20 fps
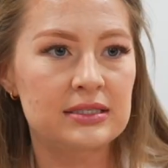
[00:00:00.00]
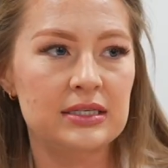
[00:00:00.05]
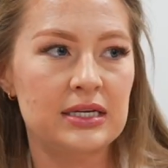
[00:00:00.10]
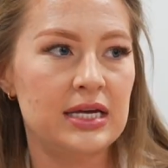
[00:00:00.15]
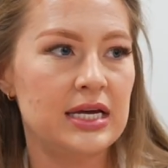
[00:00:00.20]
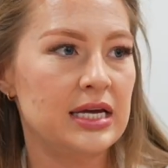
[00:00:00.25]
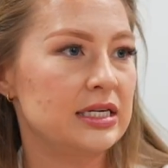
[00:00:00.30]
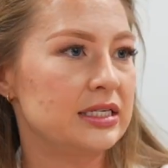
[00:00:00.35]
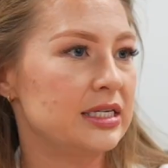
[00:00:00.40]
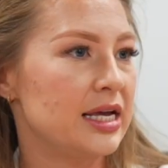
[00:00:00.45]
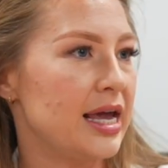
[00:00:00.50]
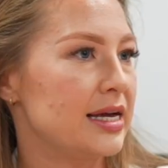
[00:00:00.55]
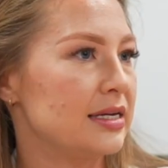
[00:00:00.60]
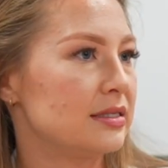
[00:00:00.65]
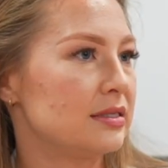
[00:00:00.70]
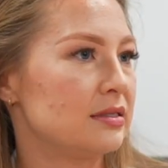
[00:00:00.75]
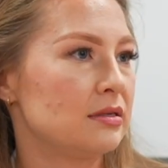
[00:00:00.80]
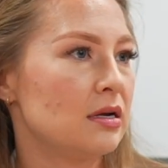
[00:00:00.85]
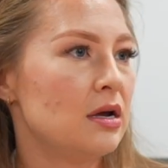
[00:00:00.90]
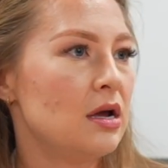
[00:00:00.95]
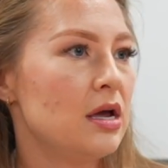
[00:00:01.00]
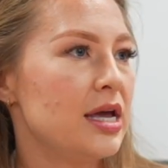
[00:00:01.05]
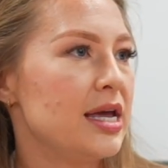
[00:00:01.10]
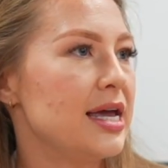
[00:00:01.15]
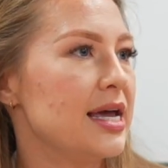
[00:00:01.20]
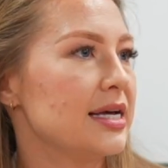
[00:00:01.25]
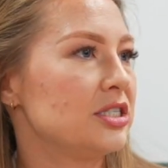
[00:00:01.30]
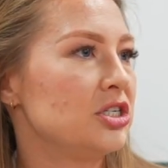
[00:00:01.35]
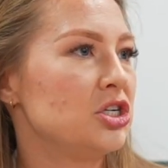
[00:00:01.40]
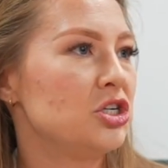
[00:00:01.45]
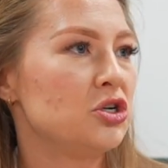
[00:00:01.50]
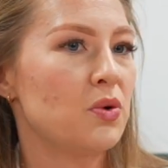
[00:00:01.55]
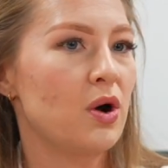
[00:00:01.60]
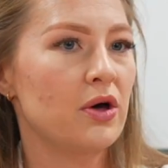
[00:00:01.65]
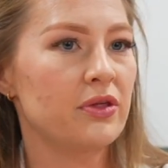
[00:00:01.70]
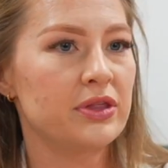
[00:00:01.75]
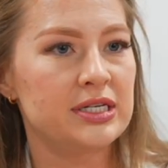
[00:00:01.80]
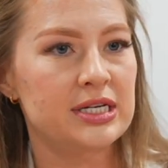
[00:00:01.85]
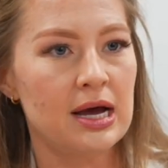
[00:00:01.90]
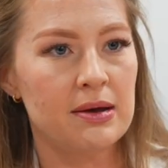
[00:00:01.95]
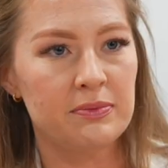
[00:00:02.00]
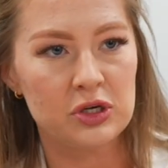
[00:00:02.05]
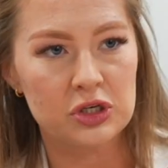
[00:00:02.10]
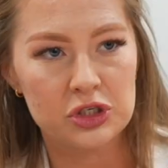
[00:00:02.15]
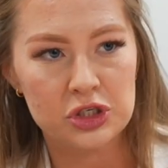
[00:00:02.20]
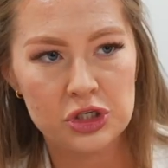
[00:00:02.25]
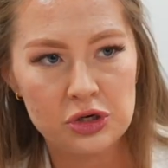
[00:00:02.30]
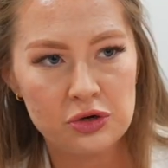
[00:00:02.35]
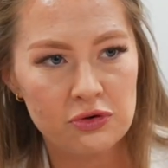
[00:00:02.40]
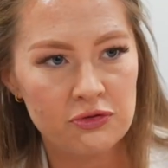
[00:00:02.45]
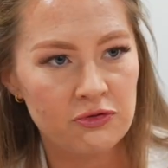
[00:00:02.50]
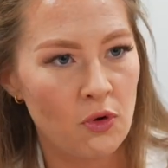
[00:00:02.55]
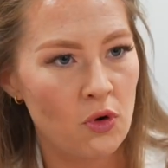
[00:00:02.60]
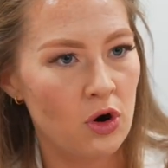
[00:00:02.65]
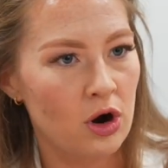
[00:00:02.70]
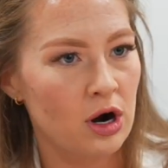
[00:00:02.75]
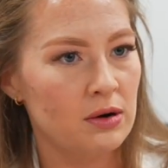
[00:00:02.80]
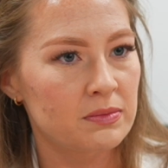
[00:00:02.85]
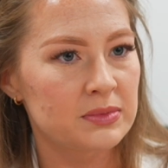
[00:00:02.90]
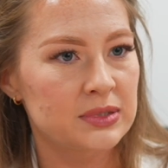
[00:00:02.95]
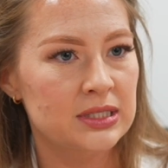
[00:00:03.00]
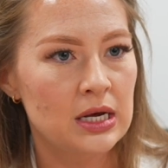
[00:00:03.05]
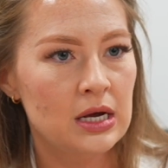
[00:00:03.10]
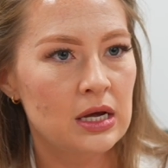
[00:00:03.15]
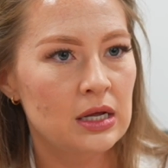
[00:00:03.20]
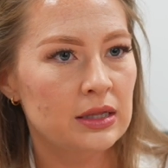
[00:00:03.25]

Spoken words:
He has to do all the W-2 forms.